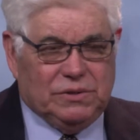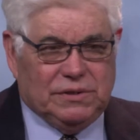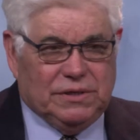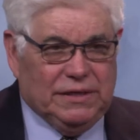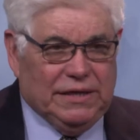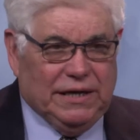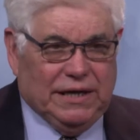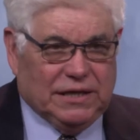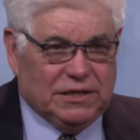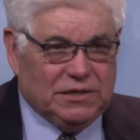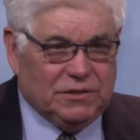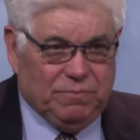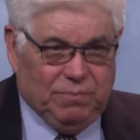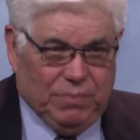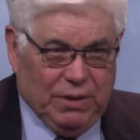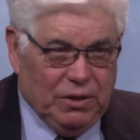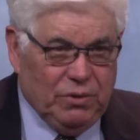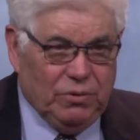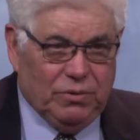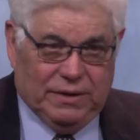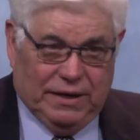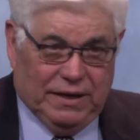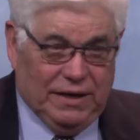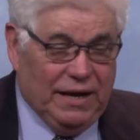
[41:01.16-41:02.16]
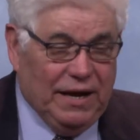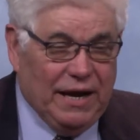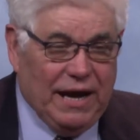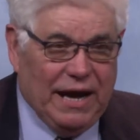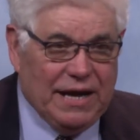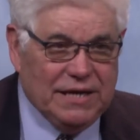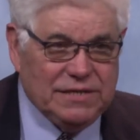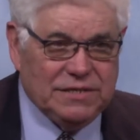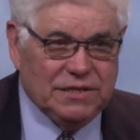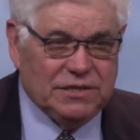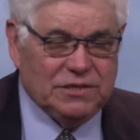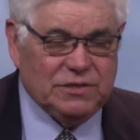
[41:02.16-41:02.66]
was going to explode, and it
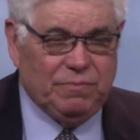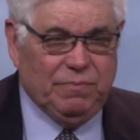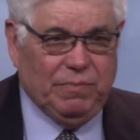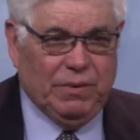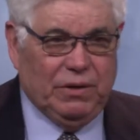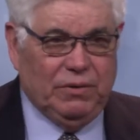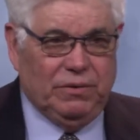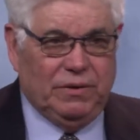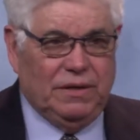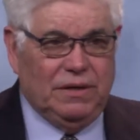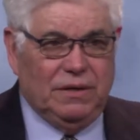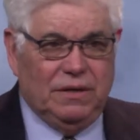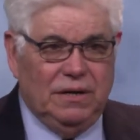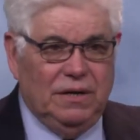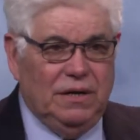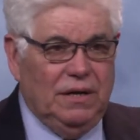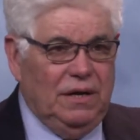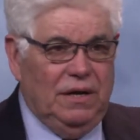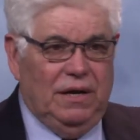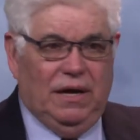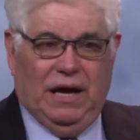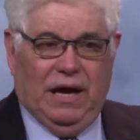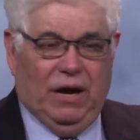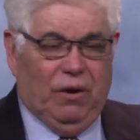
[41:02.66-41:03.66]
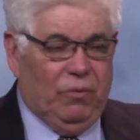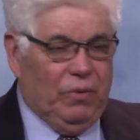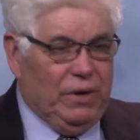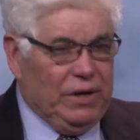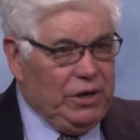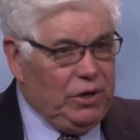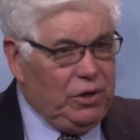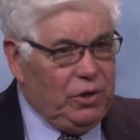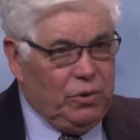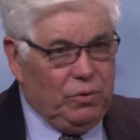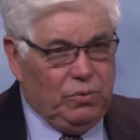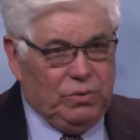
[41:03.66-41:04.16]
has exploded, and we
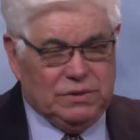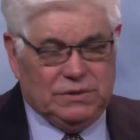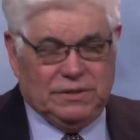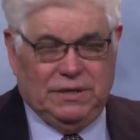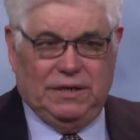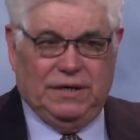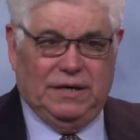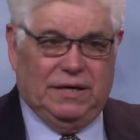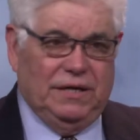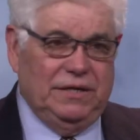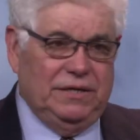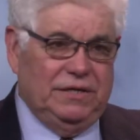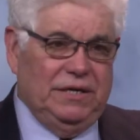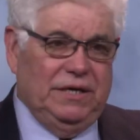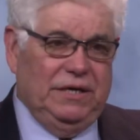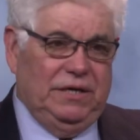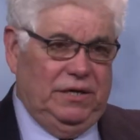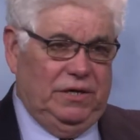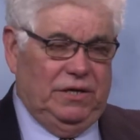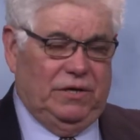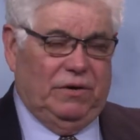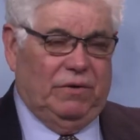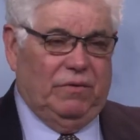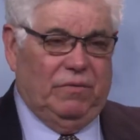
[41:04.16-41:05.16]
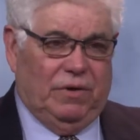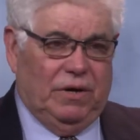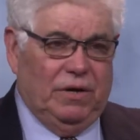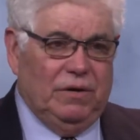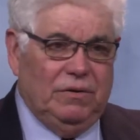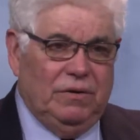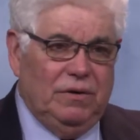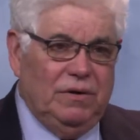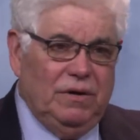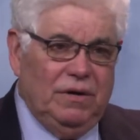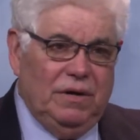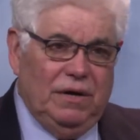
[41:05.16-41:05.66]
knew it was going to continue to
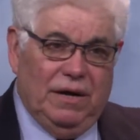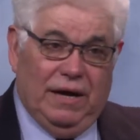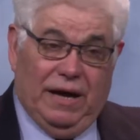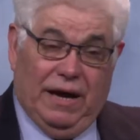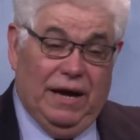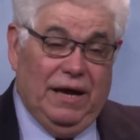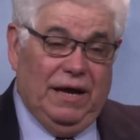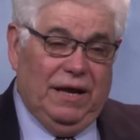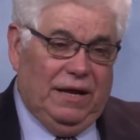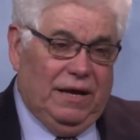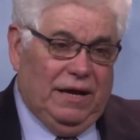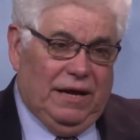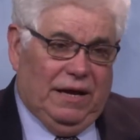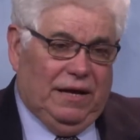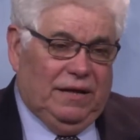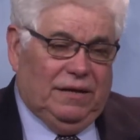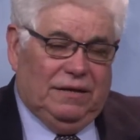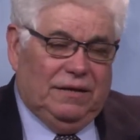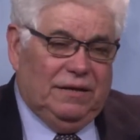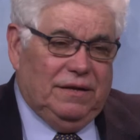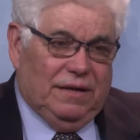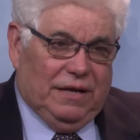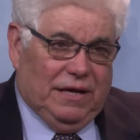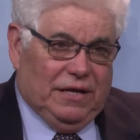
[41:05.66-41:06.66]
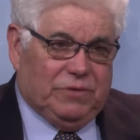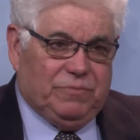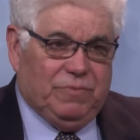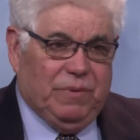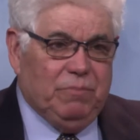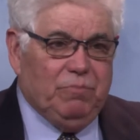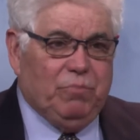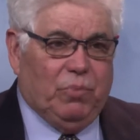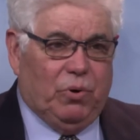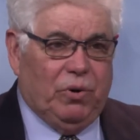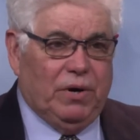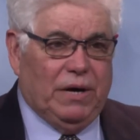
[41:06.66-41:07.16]
grow. And, and it's
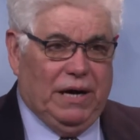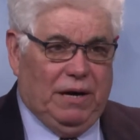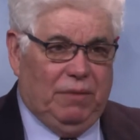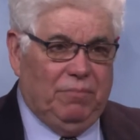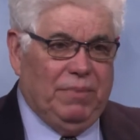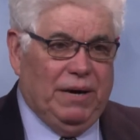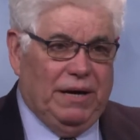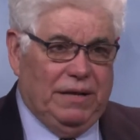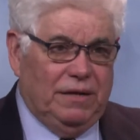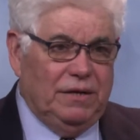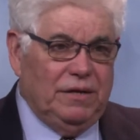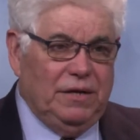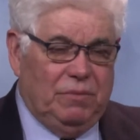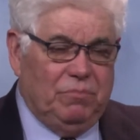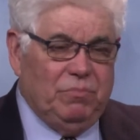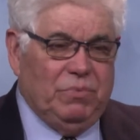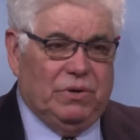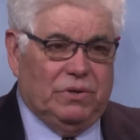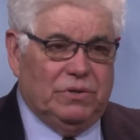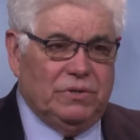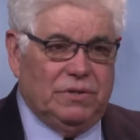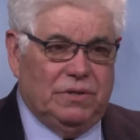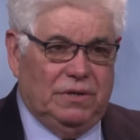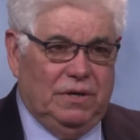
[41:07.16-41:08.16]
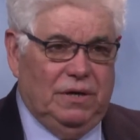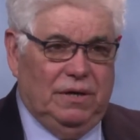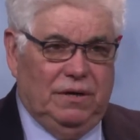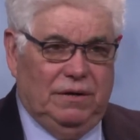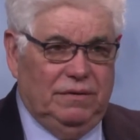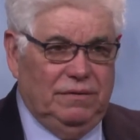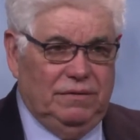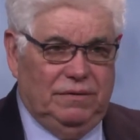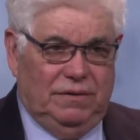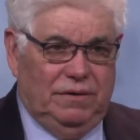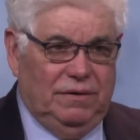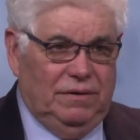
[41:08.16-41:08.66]
been borne out by the numbers.
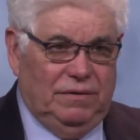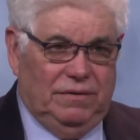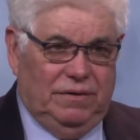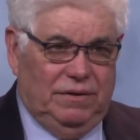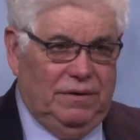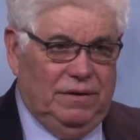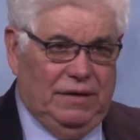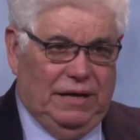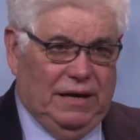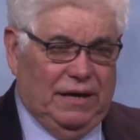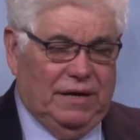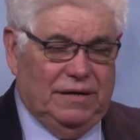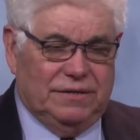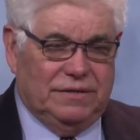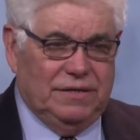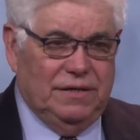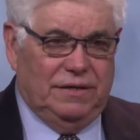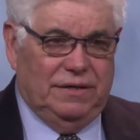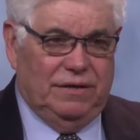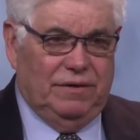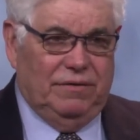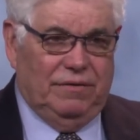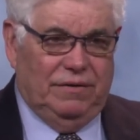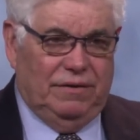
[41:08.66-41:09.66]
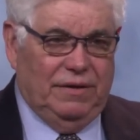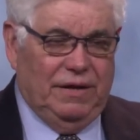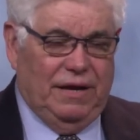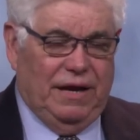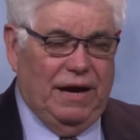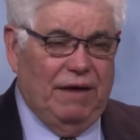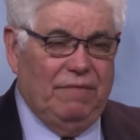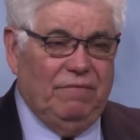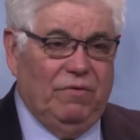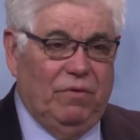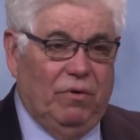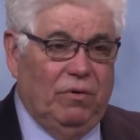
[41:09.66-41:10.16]
Uh, the, like I said,
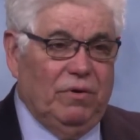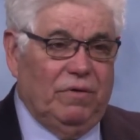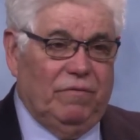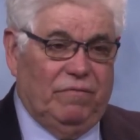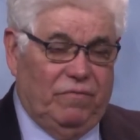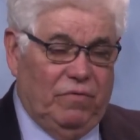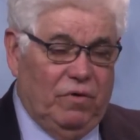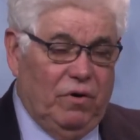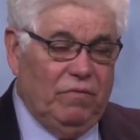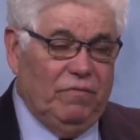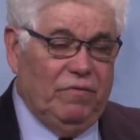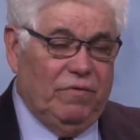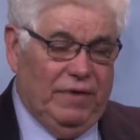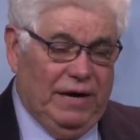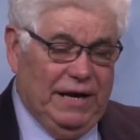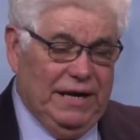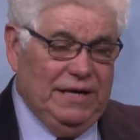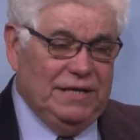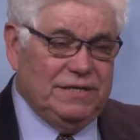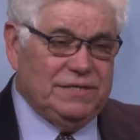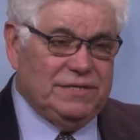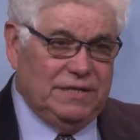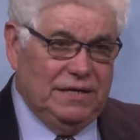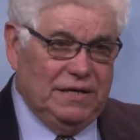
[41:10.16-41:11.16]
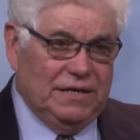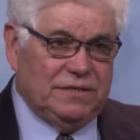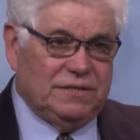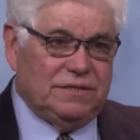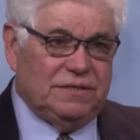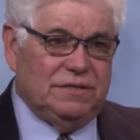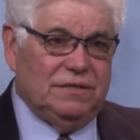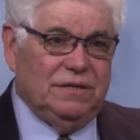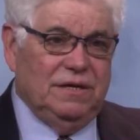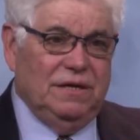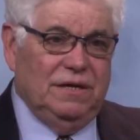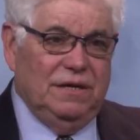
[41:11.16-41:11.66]
they have over, over
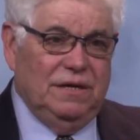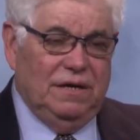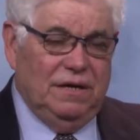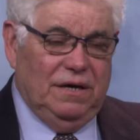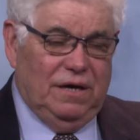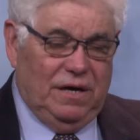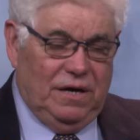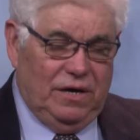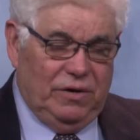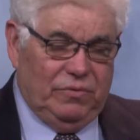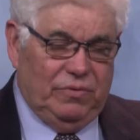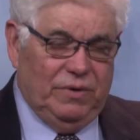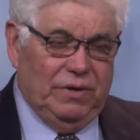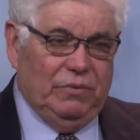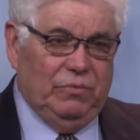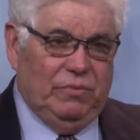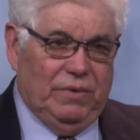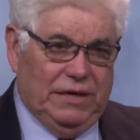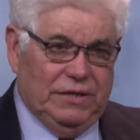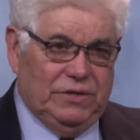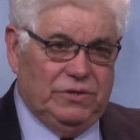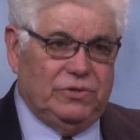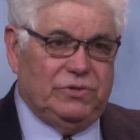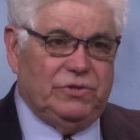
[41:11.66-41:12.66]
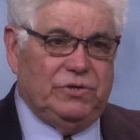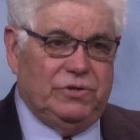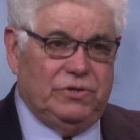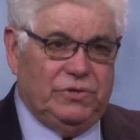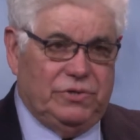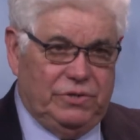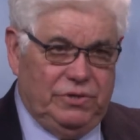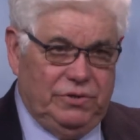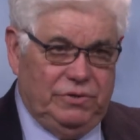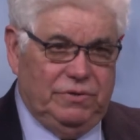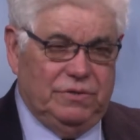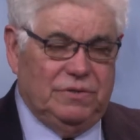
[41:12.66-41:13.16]
8,600 registered
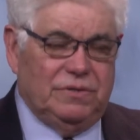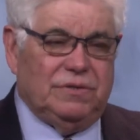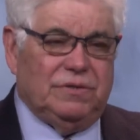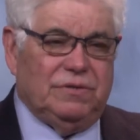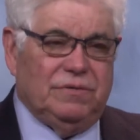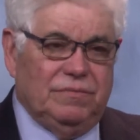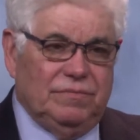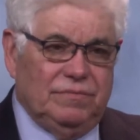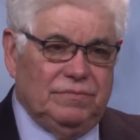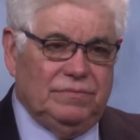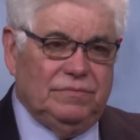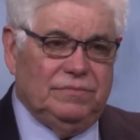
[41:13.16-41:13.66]
students.